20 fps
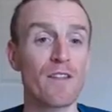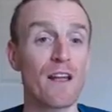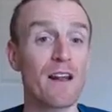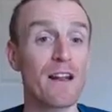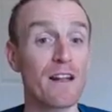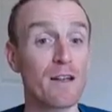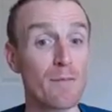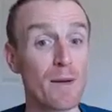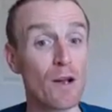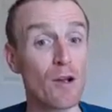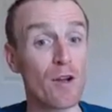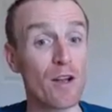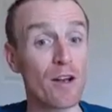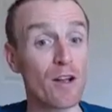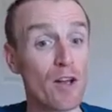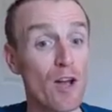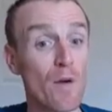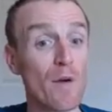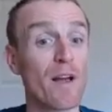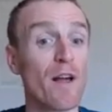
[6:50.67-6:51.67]
They need to be looking
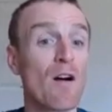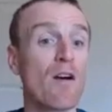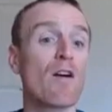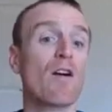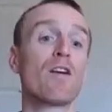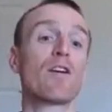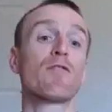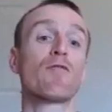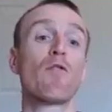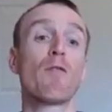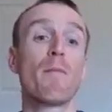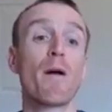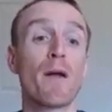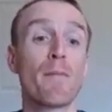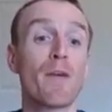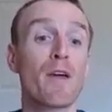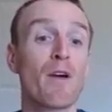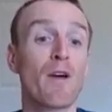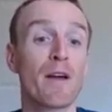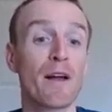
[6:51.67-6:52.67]
at going harder, or
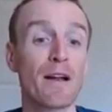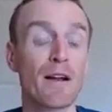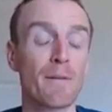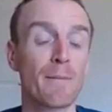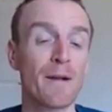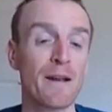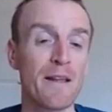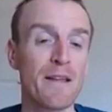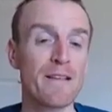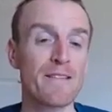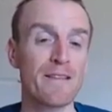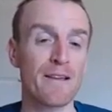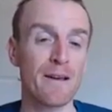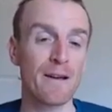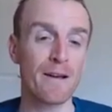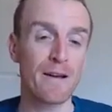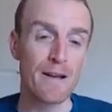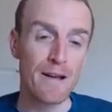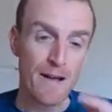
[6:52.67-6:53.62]
maybe going a little bit easier.